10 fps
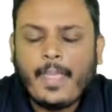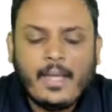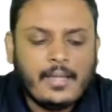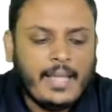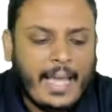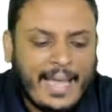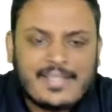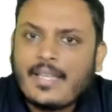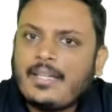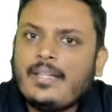the
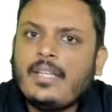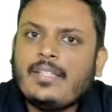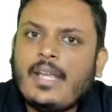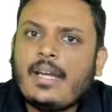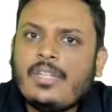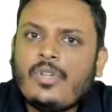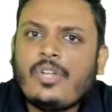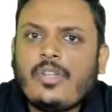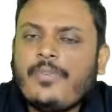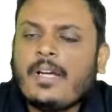asset is a
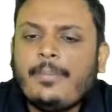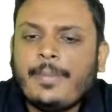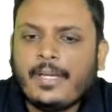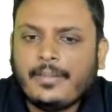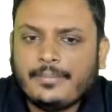resource of a company.